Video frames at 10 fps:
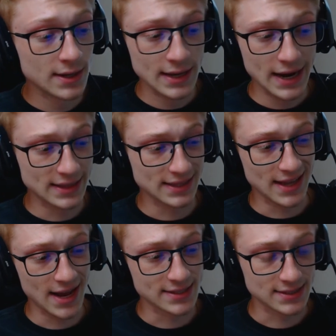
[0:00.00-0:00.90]
in the
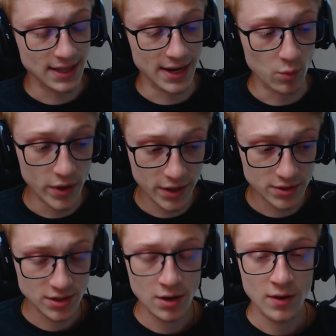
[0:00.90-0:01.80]
last like week or
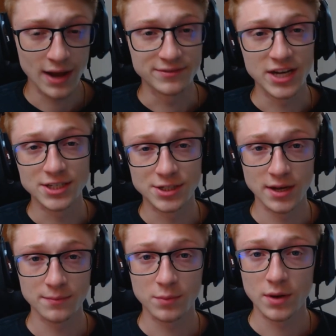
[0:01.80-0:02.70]
so, I've changed it up,